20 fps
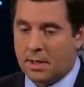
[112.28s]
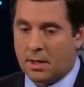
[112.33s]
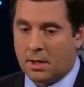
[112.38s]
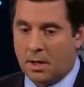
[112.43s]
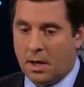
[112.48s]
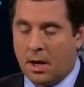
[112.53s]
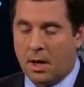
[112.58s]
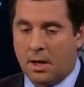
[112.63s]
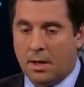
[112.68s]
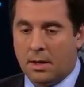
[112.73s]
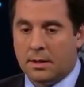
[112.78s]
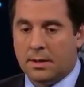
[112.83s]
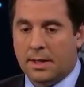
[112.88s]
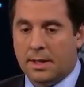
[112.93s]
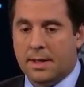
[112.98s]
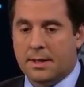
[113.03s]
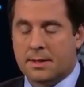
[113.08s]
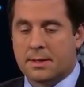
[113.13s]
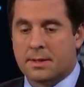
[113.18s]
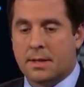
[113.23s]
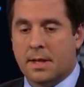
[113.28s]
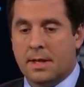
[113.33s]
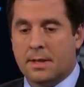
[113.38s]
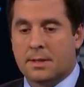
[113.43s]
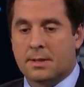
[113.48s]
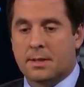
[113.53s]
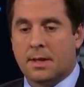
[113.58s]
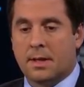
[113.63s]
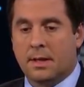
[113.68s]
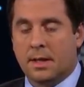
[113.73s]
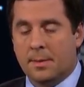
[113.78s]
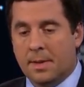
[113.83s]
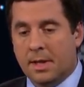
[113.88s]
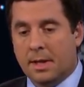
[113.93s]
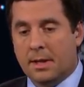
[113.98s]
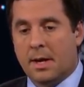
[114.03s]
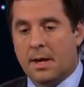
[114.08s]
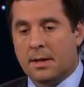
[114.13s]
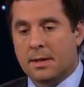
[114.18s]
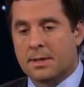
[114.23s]
not at all. It's a Lemming
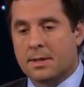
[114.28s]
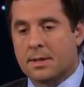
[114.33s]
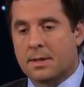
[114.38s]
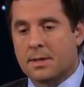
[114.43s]
caucus.